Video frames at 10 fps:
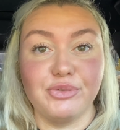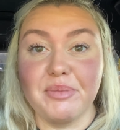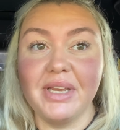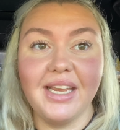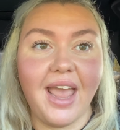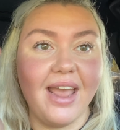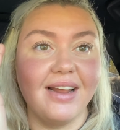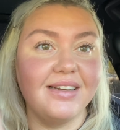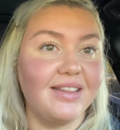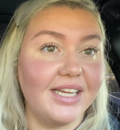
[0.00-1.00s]
trimming
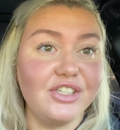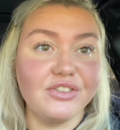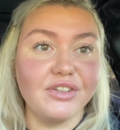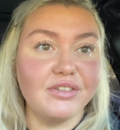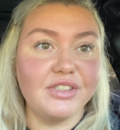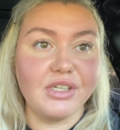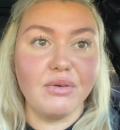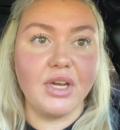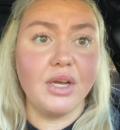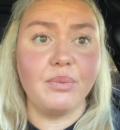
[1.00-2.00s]
and they just look
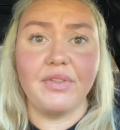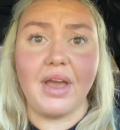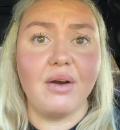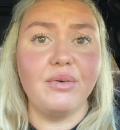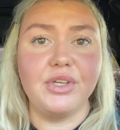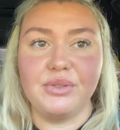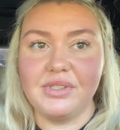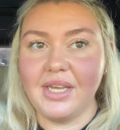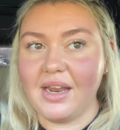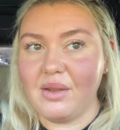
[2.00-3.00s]
so good without
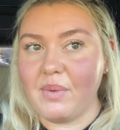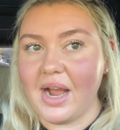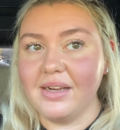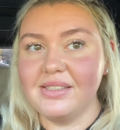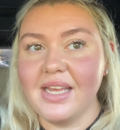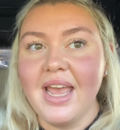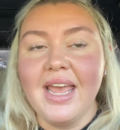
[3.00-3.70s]
using any wax.